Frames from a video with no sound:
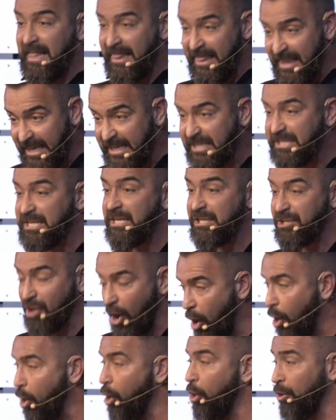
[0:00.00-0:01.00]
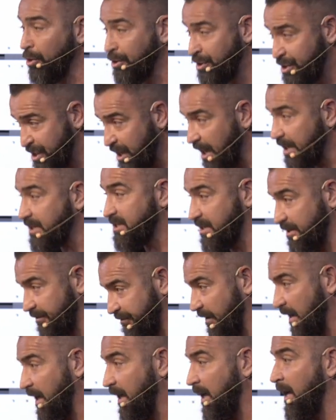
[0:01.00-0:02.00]
This is all
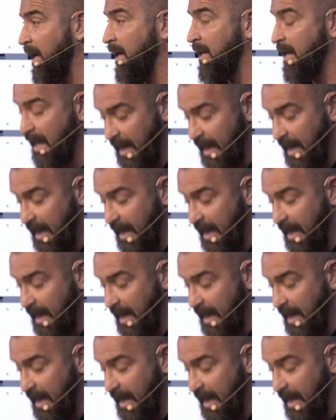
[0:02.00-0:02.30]
justified